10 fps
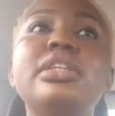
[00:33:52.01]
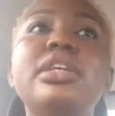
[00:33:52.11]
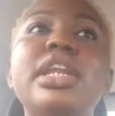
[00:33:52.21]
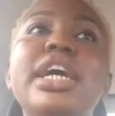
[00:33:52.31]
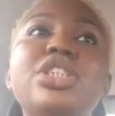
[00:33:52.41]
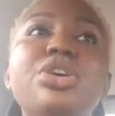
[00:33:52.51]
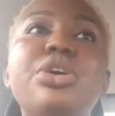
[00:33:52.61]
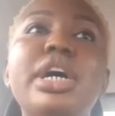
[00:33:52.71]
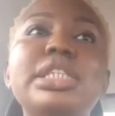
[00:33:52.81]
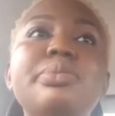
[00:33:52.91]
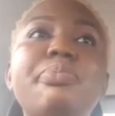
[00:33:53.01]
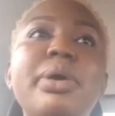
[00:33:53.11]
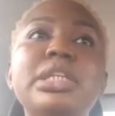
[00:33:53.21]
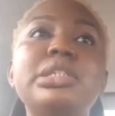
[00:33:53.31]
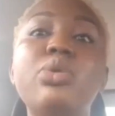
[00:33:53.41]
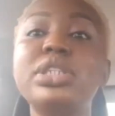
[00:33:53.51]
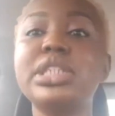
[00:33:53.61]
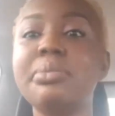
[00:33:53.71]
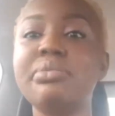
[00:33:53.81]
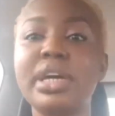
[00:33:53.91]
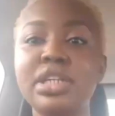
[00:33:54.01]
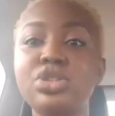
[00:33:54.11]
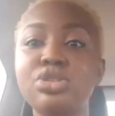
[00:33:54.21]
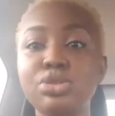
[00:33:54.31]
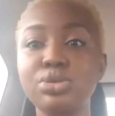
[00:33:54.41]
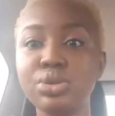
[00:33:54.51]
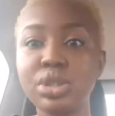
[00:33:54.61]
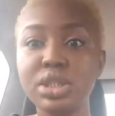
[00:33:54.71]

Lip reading: the lecturer spent more time than he should,